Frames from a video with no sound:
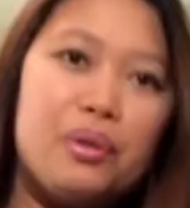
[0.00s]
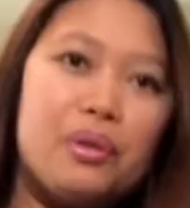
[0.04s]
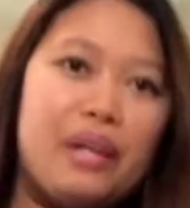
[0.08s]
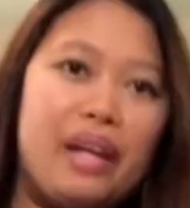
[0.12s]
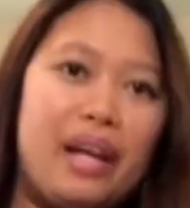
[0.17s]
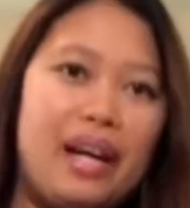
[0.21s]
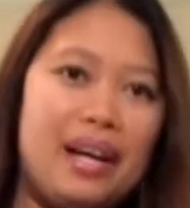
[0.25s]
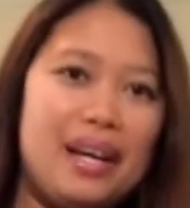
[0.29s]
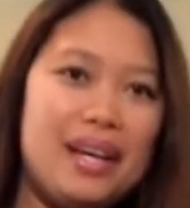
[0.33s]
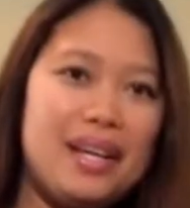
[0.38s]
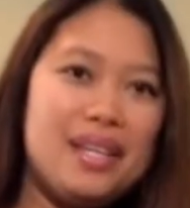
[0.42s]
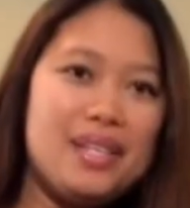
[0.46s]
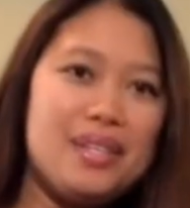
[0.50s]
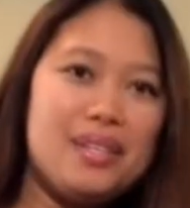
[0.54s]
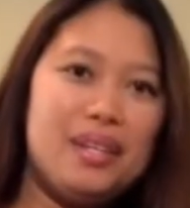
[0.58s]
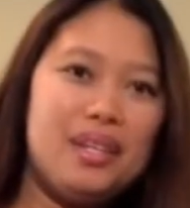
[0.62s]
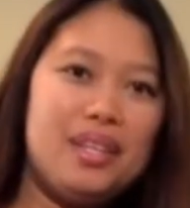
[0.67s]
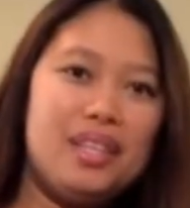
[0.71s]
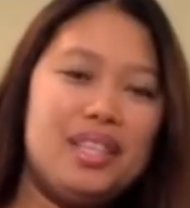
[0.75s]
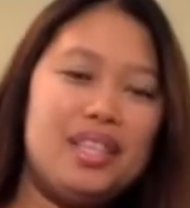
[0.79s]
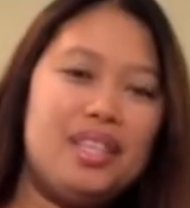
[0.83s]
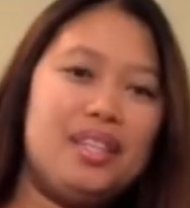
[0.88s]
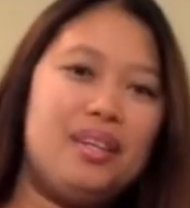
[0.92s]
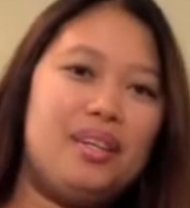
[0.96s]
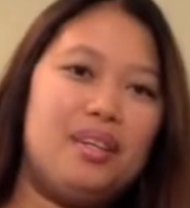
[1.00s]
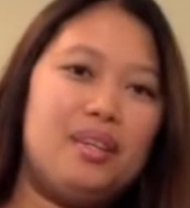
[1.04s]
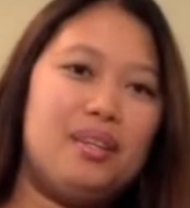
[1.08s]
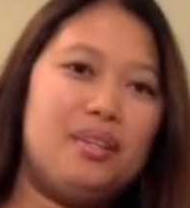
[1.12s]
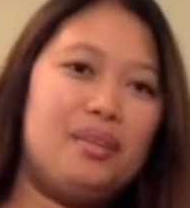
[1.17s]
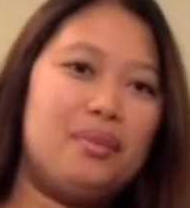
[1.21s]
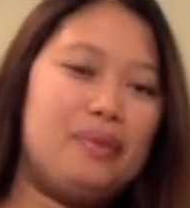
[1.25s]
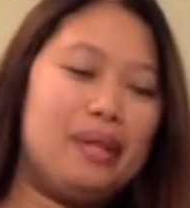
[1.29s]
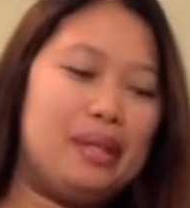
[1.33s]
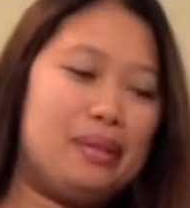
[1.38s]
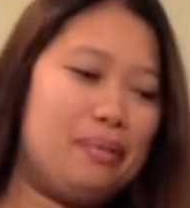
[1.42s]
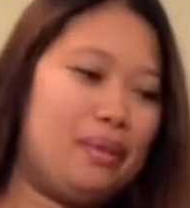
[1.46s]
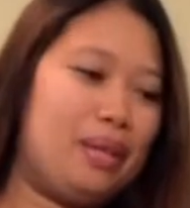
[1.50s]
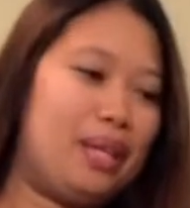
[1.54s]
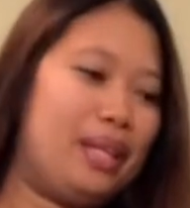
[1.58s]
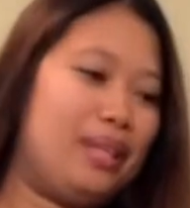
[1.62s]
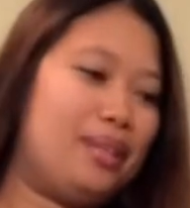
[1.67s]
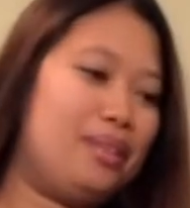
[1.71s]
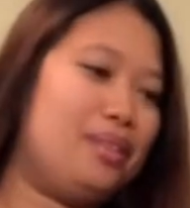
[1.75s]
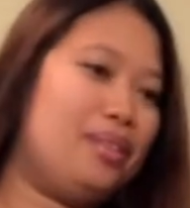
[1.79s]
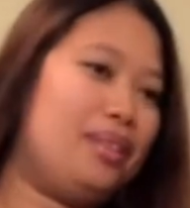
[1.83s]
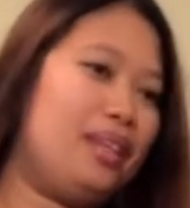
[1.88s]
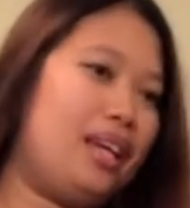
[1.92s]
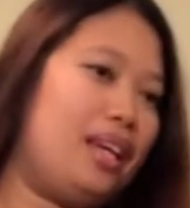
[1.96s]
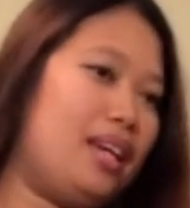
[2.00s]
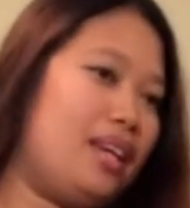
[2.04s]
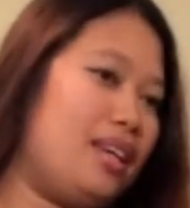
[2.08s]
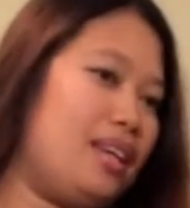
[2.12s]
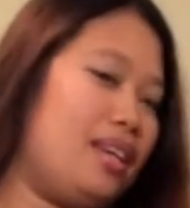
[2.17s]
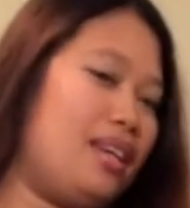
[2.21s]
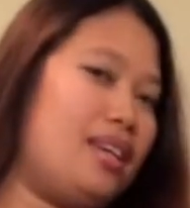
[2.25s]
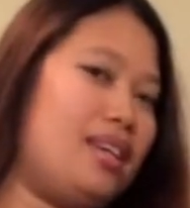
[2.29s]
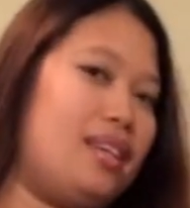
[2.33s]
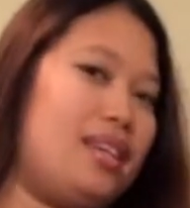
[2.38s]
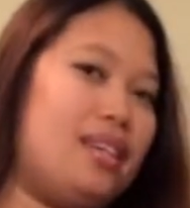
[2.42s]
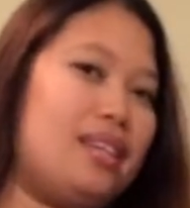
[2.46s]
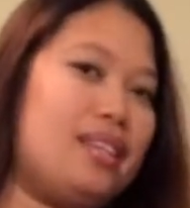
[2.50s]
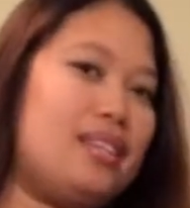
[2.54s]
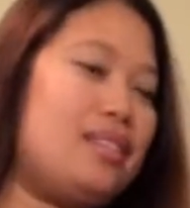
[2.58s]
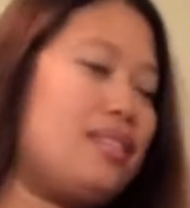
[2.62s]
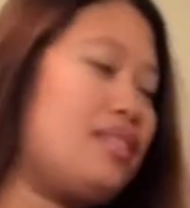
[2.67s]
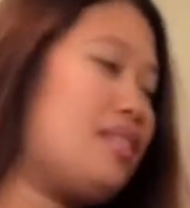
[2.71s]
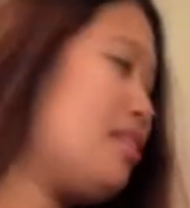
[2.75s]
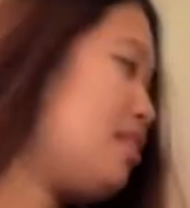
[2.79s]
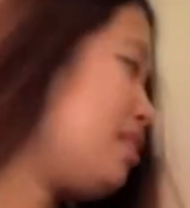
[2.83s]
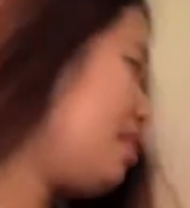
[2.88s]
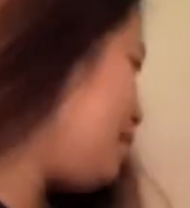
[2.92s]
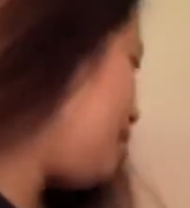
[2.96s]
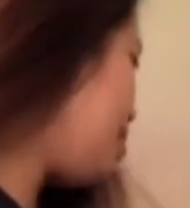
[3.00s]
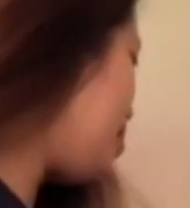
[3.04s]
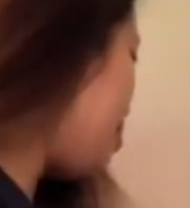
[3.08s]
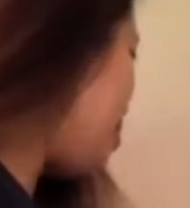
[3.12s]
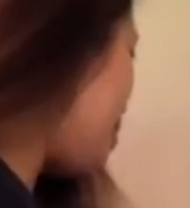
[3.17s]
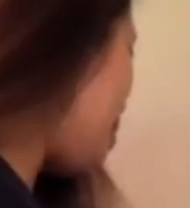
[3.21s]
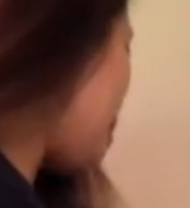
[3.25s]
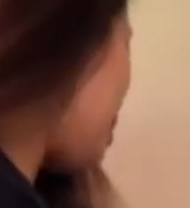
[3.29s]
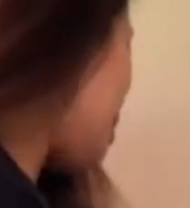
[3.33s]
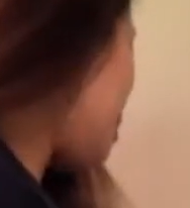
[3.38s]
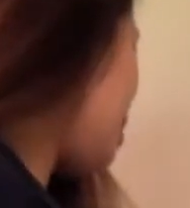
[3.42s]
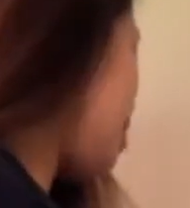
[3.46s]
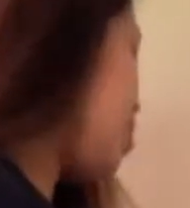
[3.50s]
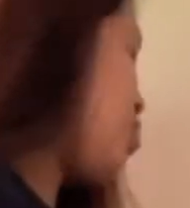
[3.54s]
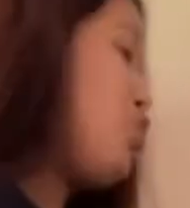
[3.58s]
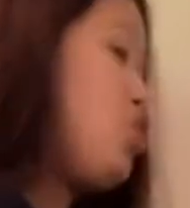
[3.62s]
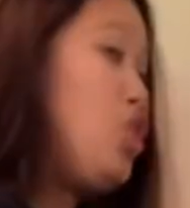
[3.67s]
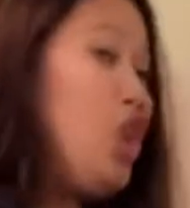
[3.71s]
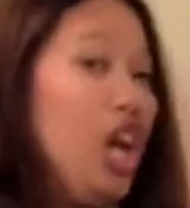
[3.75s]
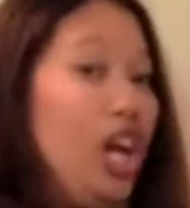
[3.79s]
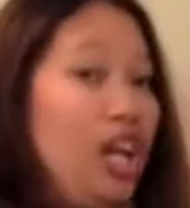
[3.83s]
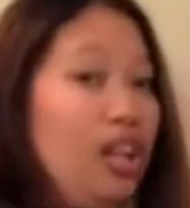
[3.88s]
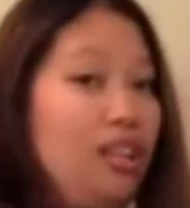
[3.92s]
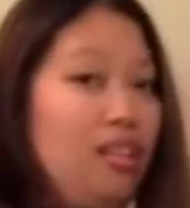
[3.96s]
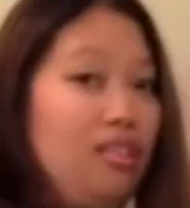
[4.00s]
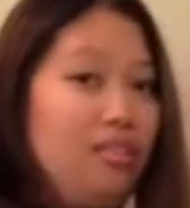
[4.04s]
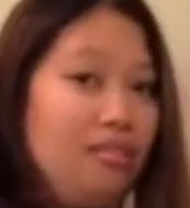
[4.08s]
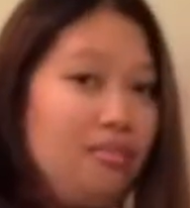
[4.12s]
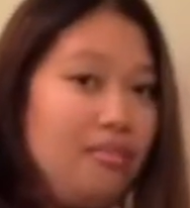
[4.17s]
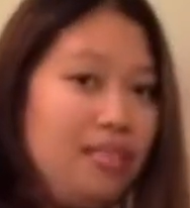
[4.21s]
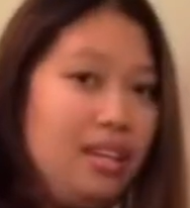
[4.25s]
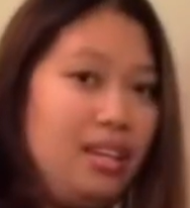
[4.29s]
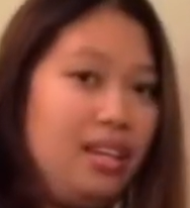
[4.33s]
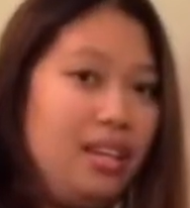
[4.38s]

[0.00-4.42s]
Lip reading: guys, all in all, what we got today is we got a shelf.